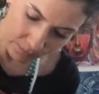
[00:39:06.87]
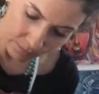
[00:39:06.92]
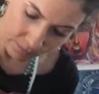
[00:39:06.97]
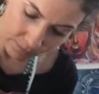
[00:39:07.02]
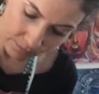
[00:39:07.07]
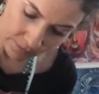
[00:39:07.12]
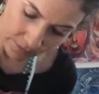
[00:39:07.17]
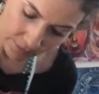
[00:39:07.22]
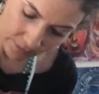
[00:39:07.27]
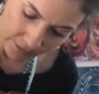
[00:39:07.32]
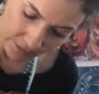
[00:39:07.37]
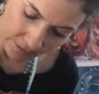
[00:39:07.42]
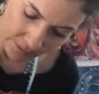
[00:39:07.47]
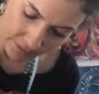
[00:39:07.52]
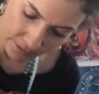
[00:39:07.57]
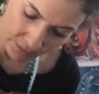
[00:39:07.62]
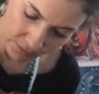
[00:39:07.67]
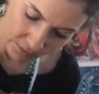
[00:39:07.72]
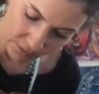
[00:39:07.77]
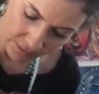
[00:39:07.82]
really
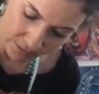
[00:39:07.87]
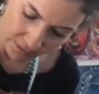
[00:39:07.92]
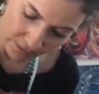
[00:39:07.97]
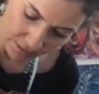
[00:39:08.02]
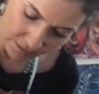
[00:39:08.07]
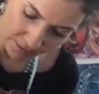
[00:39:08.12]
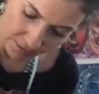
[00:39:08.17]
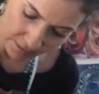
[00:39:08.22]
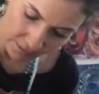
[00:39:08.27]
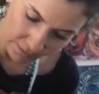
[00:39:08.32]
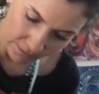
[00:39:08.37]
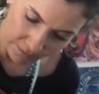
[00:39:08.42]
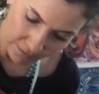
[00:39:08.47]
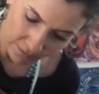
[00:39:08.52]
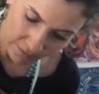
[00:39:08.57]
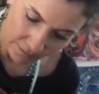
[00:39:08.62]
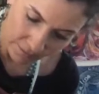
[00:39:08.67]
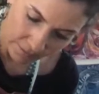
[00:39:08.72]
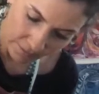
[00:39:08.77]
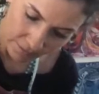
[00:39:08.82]
interesting
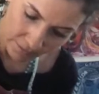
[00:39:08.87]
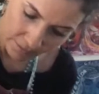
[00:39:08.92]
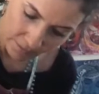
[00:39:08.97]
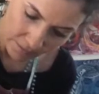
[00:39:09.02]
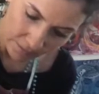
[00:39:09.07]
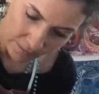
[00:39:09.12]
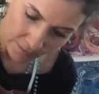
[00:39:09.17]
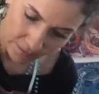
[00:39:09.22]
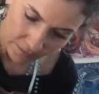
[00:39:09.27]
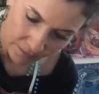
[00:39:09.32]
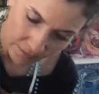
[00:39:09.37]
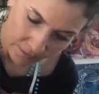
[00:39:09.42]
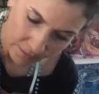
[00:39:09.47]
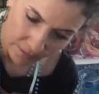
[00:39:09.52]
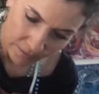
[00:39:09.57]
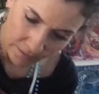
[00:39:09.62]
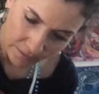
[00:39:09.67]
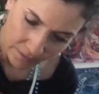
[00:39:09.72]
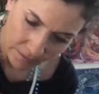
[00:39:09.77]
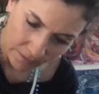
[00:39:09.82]
here.
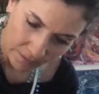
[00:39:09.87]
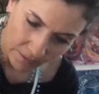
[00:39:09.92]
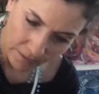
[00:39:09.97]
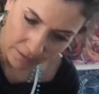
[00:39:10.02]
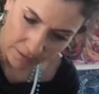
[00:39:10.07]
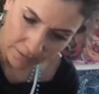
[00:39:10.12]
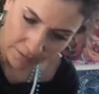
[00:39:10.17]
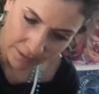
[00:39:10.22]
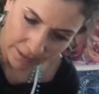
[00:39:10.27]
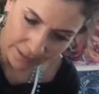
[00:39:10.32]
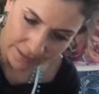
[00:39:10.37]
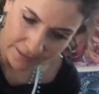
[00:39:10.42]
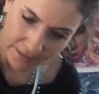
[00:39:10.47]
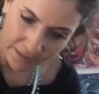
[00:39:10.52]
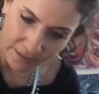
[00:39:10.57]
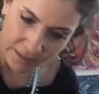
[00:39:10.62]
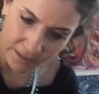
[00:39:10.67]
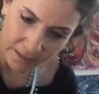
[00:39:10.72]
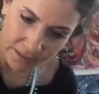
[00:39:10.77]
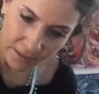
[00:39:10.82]
Okay,
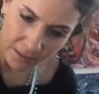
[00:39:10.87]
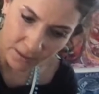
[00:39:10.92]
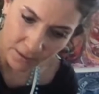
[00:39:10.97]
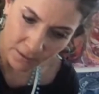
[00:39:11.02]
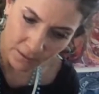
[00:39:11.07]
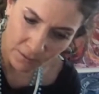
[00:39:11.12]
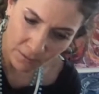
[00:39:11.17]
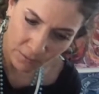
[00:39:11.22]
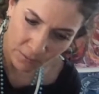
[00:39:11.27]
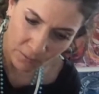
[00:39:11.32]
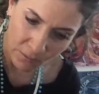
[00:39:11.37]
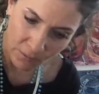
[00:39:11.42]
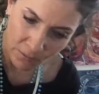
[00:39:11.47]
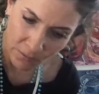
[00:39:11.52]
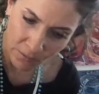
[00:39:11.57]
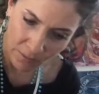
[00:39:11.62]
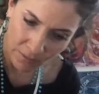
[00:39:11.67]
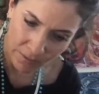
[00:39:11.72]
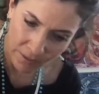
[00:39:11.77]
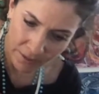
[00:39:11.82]

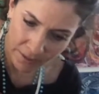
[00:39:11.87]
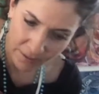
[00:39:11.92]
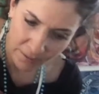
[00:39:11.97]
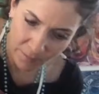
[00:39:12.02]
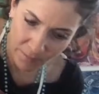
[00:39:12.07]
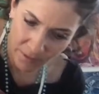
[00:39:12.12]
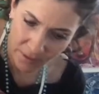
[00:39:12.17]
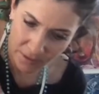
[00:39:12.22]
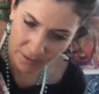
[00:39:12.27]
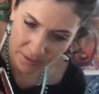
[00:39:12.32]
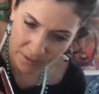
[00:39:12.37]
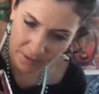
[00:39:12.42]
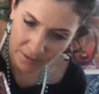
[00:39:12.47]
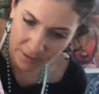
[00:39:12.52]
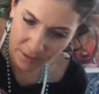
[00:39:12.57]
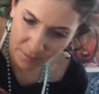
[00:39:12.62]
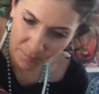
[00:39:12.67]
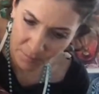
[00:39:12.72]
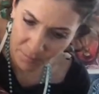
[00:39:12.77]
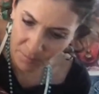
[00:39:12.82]
so I think I'm going to
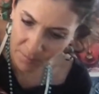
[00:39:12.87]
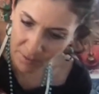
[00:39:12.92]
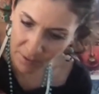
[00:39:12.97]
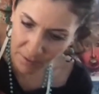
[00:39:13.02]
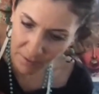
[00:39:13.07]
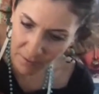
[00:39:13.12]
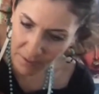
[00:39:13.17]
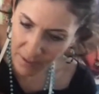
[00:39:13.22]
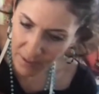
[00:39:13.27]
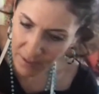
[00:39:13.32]
stop about